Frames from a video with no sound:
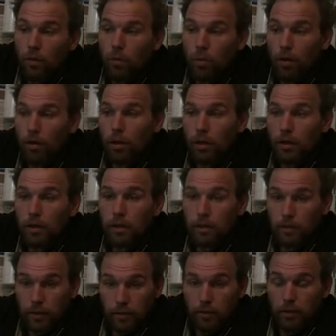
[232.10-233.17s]

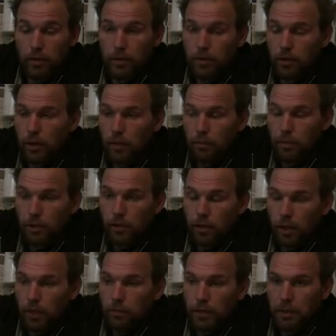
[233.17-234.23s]
Well, and also got him to
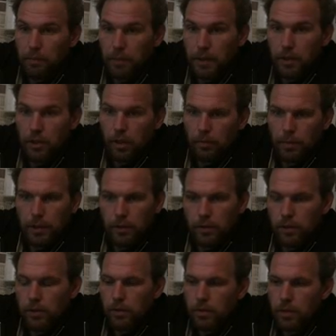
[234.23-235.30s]
talk about the bike shop, and he
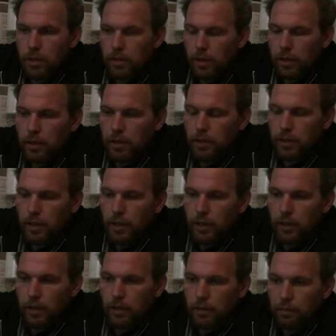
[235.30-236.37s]
started to say
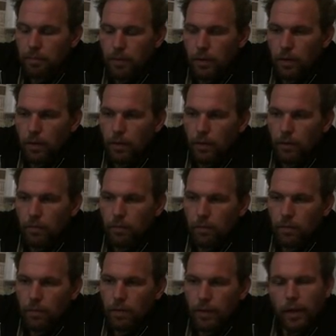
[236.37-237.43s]

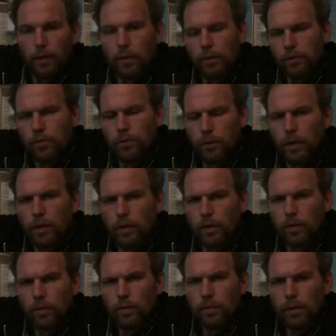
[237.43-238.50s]
like how he
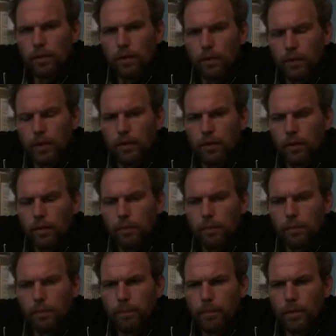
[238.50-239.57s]
had
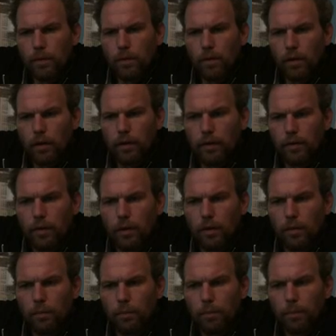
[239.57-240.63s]
gone
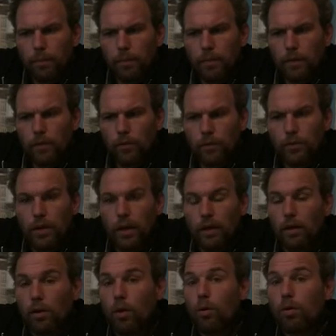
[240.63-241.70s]
and was
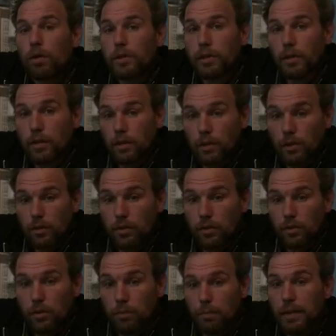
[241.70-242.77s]
taking courses
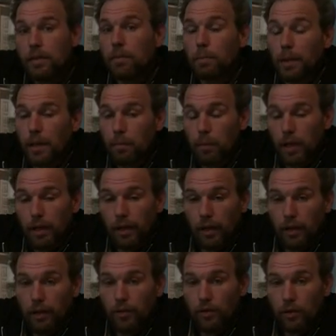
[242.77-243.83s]
to be a bike
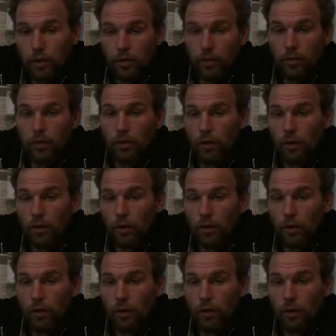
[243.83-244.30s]
mechanic, to